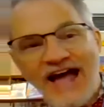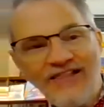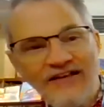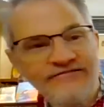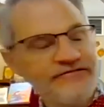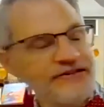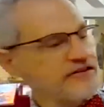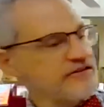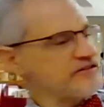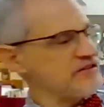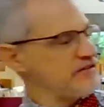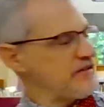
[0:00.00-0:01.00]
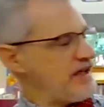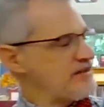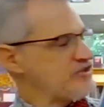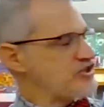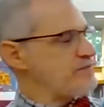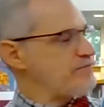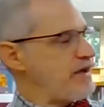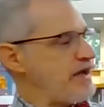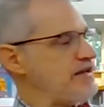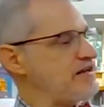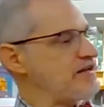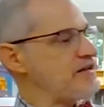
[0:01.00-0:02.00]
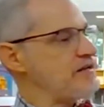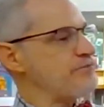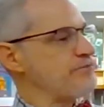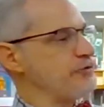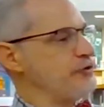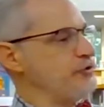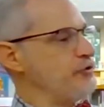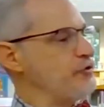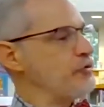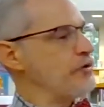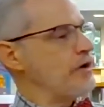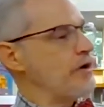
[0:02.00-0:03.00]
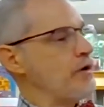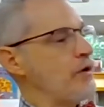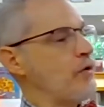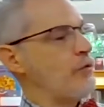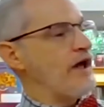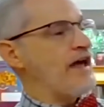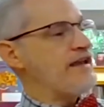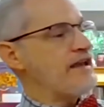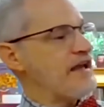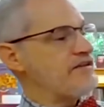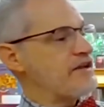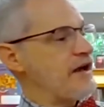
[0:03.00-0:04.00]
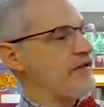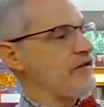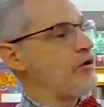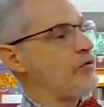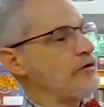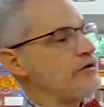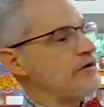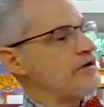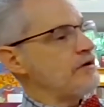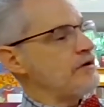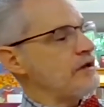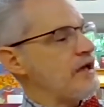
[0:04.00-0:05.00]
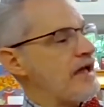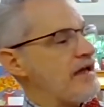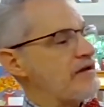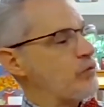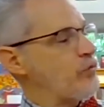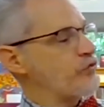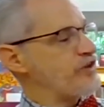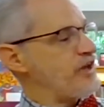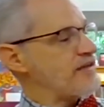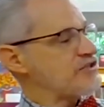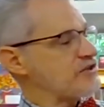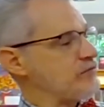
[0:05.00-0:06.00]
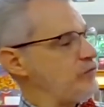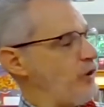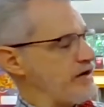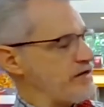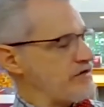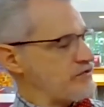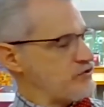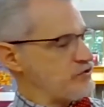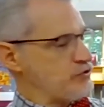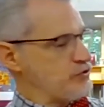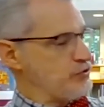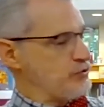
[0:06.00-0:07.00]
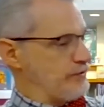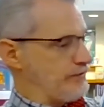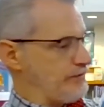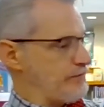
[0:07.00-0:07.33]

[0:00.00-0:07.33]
elephant, and she painted it blue, red and yellow, and a dash of white too.